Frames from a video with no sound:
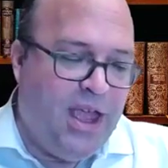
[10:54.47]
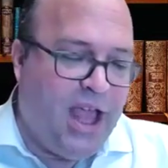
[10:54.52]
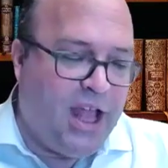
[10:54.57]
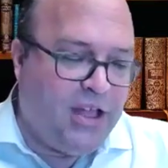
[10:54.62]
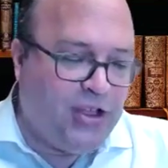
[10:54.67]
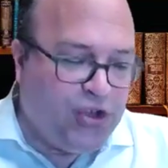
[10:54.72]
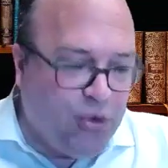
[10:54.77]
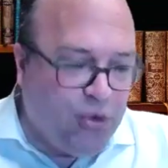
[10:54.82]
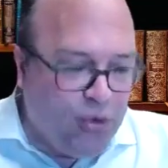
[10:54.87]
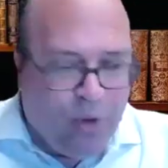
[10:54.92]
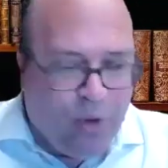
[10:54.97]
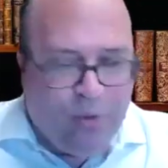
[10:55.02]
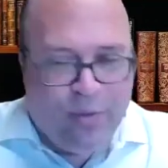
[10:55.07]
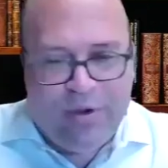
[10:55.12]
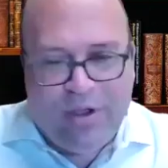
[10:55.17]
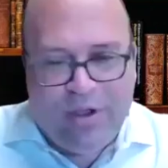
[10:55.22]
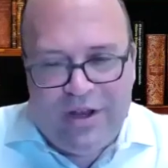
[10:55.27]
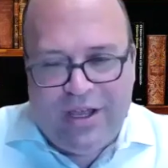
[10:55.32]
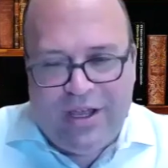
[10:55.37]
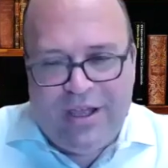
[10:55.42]
And so what
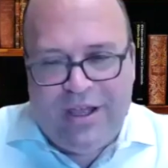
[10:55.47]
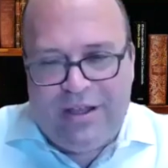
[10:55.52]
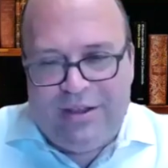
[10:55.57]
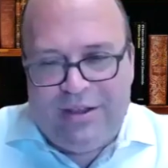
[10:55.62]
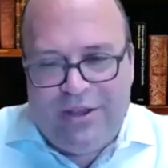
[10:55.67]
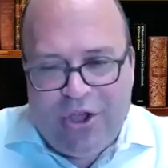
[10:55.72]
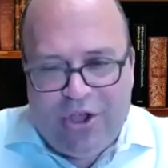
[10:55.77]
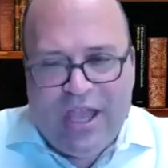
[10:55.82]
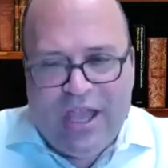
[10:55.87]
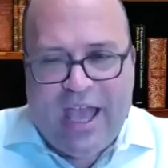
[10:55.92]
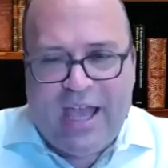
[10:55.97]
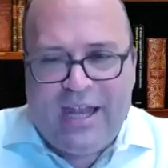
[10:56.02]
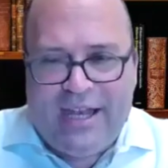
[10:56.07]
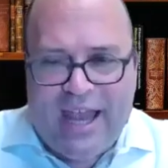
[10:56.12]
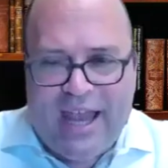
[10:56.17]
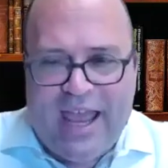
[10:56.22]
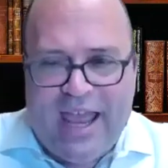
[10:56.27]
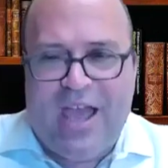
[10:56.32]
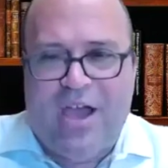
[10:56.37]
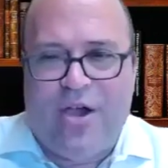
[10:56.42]
we're going to look
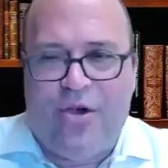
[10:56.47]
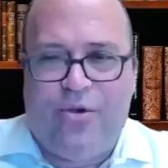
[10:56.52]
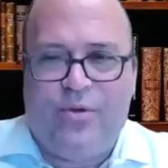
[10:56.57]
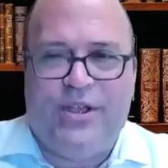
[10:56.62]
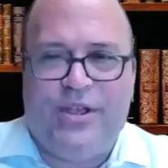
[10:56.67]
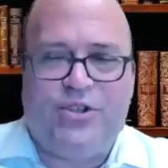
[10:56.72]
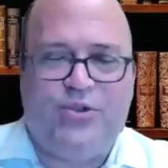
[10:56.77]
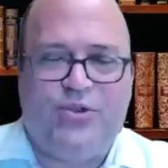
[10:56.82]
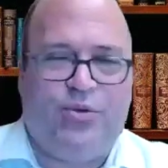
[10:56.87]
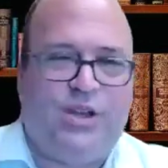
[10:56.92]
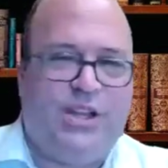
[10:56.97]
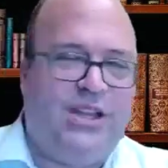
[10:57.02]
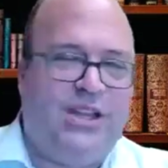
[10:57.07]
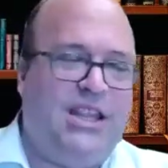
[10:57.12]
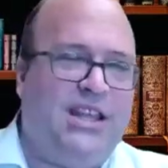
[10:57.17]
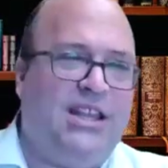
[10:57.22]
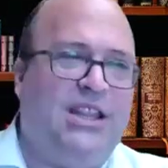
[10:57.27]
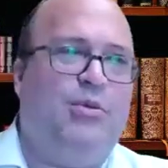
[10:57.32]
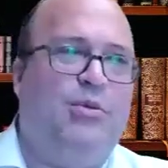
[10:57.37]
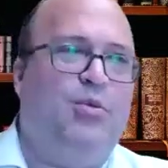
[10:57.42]
at now is we're going to
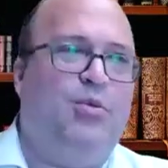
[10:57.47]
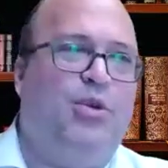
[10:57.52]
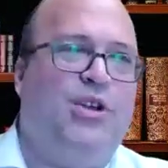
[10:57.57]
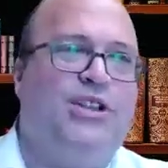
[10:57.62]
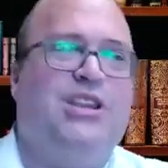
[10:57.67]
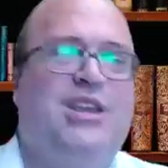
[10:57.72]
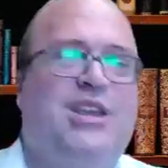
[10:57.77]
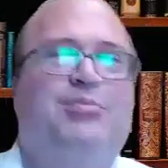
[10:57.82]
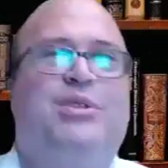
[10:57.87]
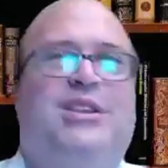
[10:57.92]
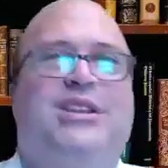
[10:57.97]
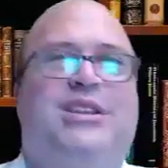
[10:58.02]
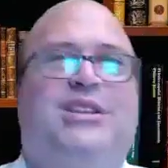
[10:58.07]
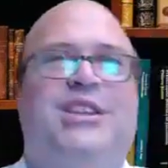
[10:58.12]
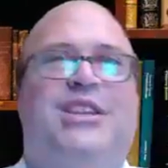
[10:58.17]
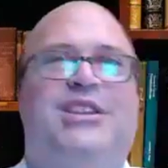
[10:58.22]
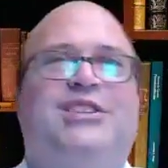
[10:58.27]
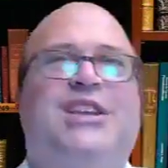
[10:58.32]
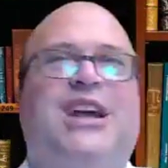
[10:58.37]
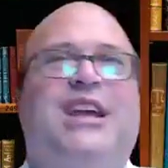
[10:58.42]
dig a little bit more deeply
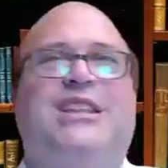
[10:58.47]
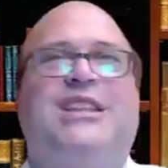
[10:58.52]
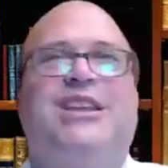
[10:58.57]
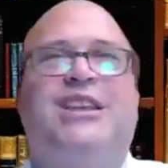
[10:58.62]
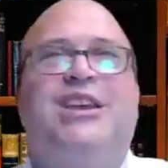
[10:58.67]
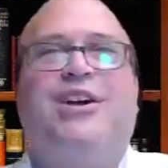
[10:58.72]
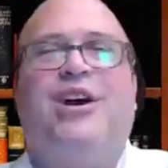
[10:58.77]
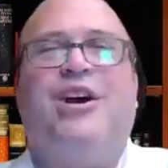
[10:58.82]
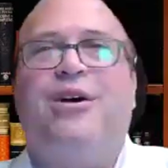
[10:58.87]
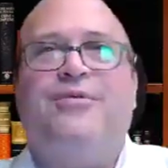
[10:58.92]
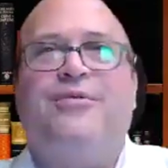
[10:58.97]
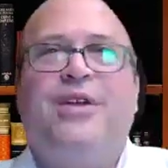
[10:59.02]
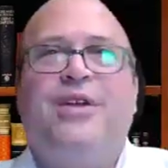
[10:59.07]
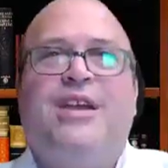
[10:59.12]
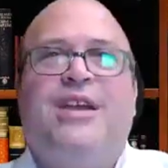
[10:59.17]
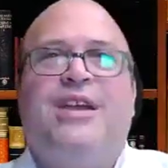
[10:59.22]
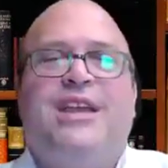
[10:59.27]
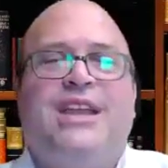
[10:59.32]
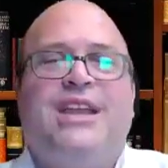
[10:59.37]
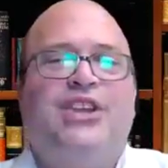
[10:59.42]
into this idea of
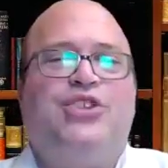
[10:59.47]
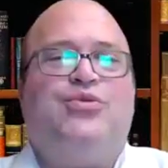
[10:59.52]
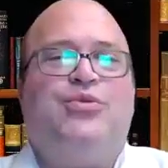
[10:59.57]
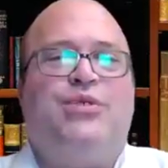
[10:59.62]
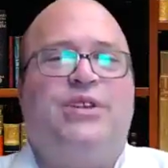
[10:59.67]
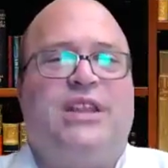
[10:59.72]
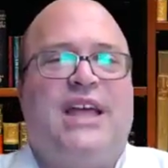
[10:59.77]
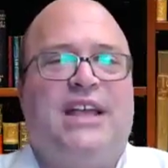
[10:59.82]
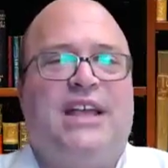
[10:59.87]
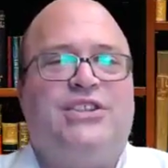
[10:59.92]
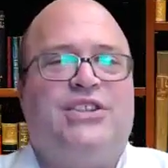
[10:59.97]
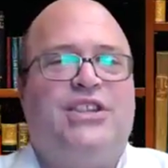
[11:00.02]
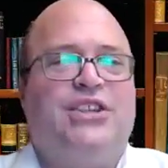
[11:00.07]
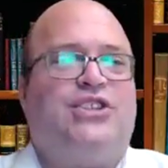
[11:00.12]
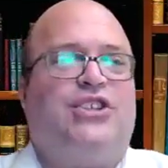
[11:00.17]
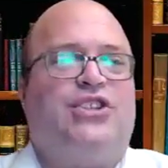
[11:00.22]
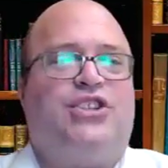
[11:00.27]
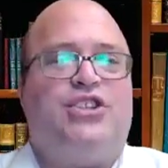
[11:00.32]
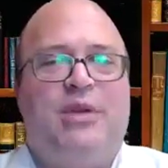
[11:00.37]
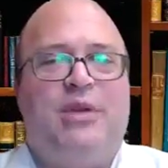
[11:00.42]
Israel as
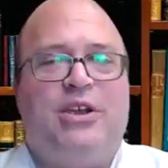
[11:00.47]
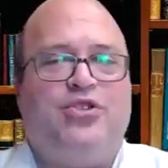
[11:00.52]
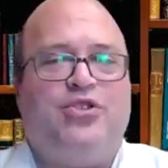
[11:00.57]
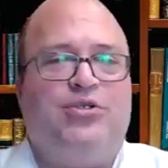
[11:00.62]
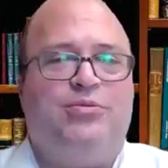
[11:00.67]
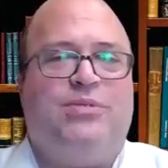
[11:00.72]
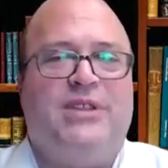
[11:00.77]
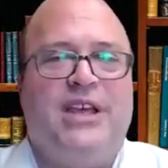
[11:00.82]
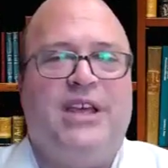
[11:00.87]
this special